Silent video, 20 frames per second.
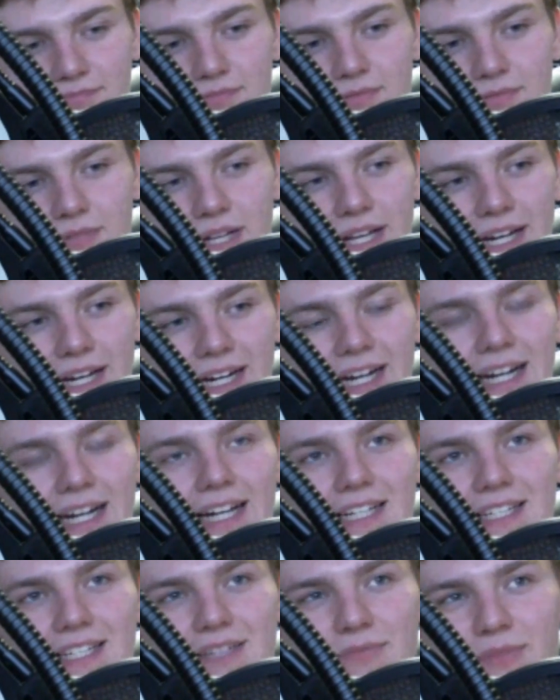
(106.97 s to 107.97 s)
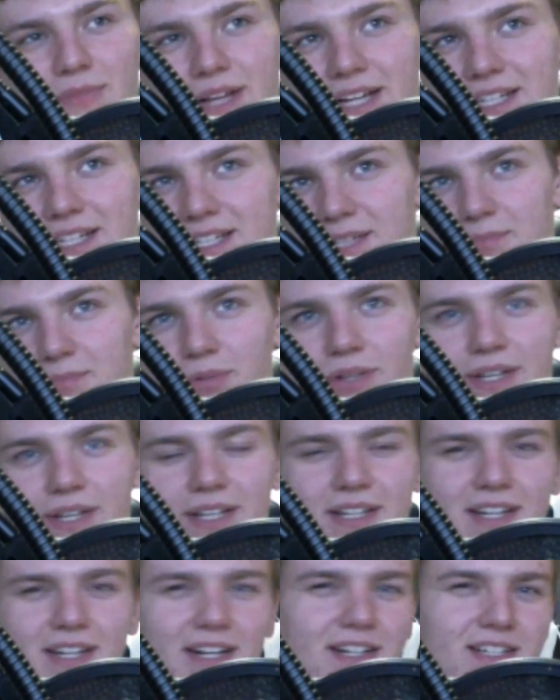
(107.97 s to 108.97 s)
Like I guess some license
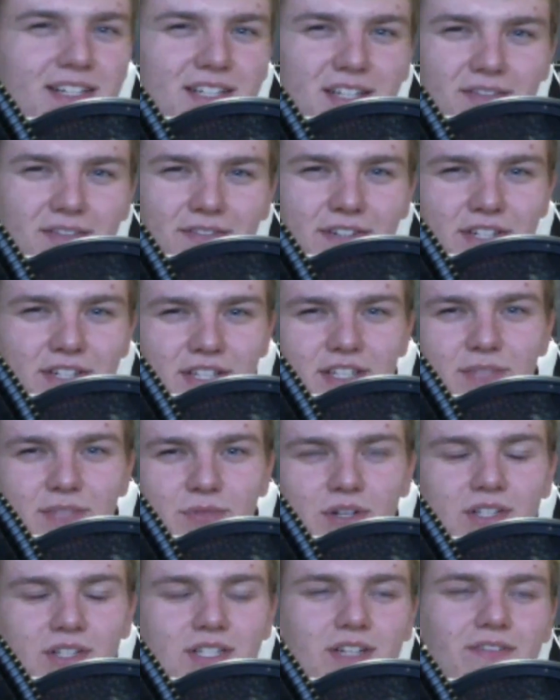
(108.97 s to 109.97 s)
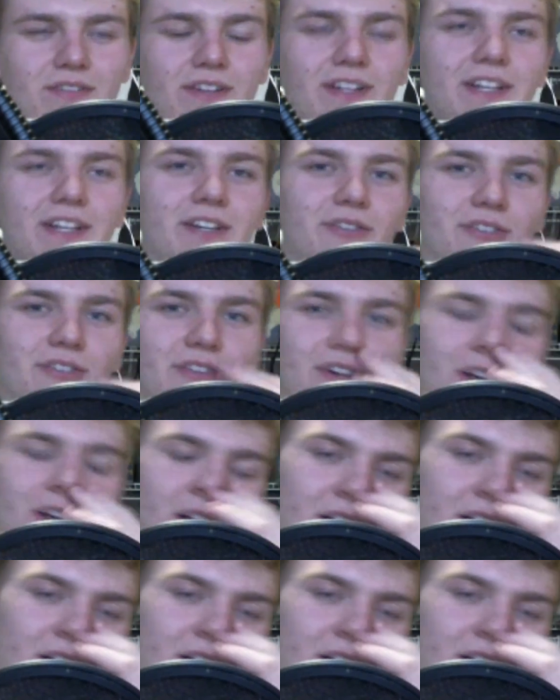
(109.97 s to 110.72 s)
plate kind of stuff, just the small stuff like they do in